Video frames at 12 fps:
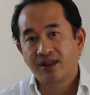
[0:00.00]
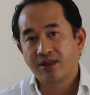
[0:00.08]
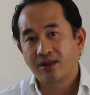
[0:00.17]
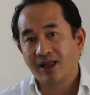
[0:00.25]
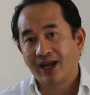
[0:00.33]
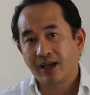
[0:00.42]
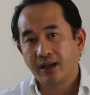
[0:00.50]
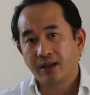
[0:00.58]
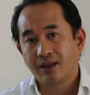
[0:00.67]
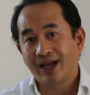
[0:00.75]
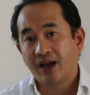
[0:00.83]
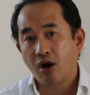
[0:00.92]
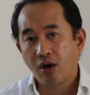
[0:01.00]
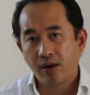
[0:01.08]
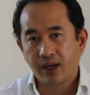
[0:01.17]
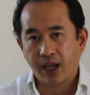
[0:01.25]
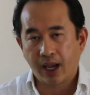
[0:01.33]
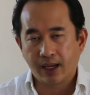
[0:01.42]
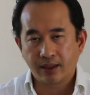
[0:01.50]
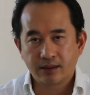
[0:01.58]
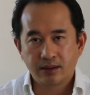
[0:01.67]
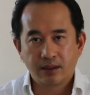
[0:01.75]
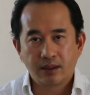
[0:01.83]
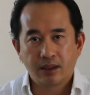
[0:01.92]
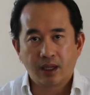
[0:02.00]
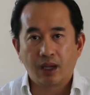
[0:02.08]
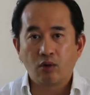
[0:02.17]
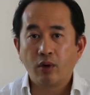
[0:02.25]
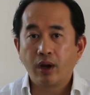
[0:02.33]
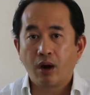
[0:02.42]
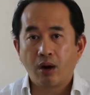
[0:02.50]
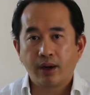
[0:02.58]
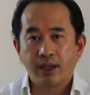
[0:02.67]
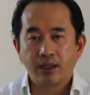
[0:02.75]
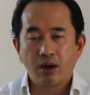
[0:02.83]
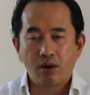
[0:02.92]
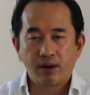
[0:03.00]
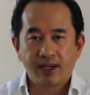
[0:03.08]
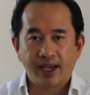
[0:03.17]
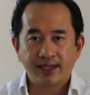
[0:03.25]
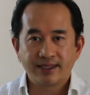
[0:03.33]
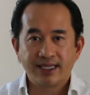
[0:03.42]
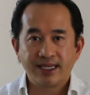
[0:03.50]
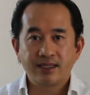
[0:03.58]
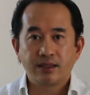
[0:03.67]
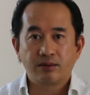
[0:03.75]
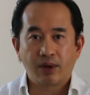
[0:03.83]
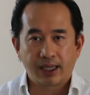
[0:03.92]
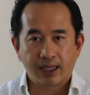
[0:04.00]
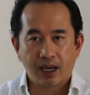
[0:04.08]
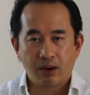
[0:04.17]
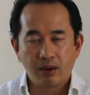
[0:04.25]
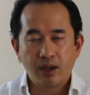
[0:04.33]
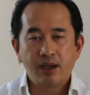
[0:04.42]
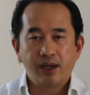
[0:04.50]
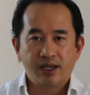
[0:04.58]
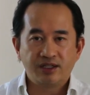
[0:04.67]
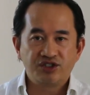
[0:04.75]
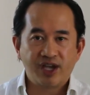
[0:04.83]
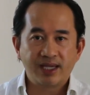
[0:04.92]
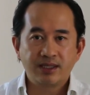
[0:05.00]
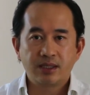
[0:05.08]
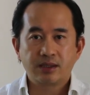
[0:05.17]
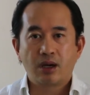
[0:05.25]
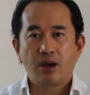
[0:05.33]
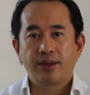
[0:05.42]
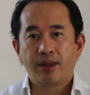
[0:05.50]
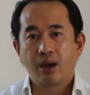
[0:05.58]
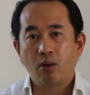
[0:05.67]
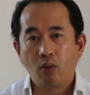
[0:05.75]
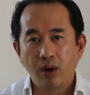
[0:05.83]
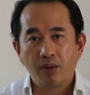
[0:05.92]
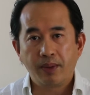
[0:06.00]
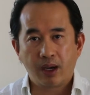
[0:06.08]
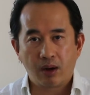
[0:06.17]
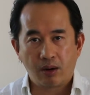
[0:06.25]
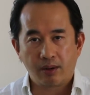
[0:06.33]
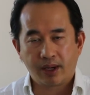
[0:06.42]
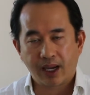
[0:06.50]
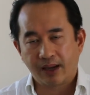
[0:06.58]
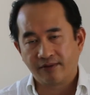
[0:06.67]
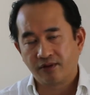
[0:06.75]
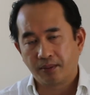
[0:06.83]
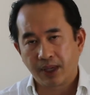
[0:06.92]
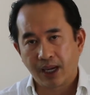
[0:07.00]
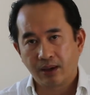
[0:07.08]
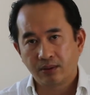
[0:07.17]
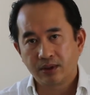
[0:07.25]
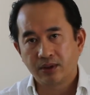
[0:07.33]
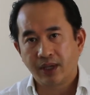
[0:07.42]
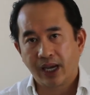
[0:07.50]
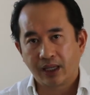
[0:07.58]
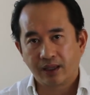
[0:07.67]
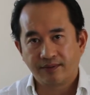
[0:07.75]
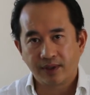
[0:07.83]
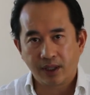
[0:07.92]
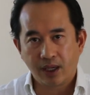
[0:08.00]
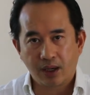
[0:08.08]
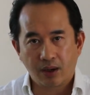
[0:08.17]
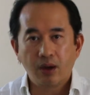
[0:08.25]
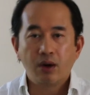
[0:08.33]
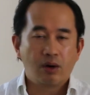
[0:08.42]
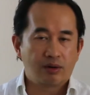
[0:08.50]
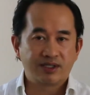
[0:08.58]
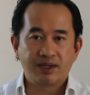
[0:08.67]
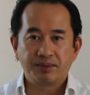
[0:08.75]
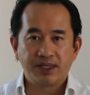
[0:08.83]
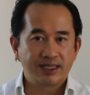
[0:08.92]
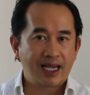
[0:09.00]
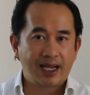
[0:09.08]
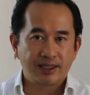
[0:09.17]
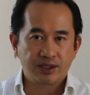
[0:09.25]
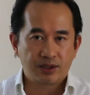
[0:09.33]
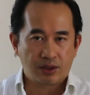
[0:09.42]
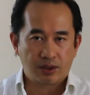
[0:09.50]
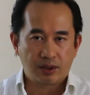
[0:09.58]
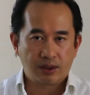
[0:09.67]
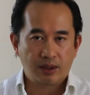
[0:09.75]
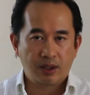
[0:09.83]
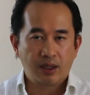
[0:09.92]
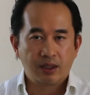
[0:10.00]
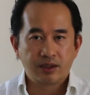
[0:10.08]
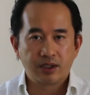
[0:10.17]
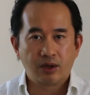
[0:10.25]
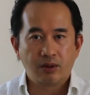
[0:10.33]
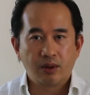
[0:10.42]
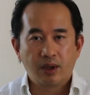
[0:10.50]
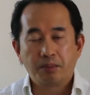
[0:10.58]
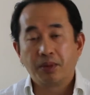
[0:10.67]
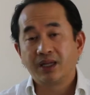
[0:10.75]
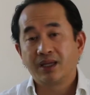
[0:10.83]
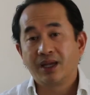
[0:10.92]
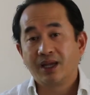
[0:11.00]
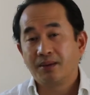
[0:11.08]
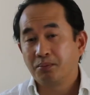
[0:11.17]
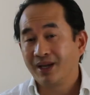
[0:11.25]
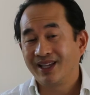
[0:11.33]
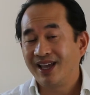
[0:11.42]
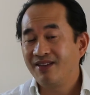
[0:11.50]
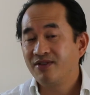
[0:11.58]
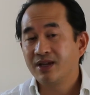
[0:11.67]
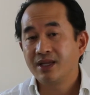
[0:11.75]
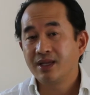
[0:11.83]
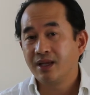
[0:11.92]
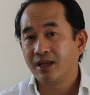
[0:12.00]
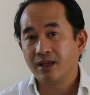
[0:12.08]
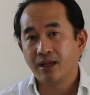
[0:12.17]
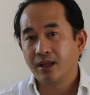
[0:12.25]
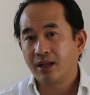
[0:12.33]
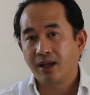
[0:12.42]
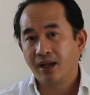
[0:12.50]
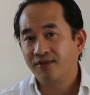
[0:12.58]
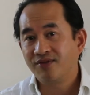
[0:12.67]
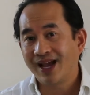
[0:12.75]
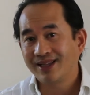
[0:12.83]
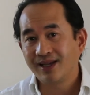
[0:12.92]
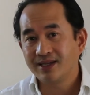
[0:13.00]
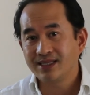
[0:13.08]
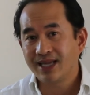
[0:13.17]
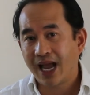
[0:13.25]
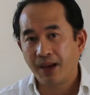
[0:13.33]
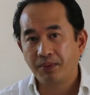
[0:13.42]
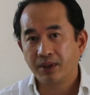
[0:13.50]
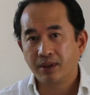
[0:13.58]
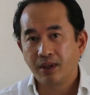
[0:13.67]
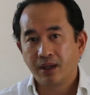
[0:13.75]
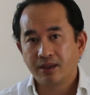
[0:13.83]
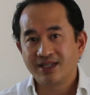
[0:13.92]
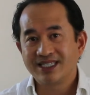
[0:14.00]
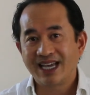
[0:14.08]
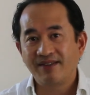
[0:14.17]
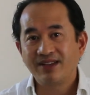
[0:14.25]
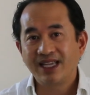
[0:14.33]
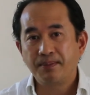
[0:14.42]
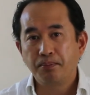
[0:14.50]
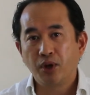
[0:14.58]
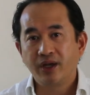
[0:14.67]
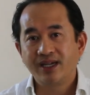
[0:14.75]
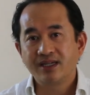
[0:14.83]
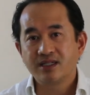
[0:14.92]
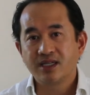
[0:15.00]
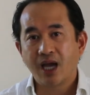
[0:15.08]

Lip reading: hurricanes, and we are in hurricane season right now. And chances are there will be a hurricane from now to the end of the year, or some disaster. So, but even if that doesn't happen, the $70 billion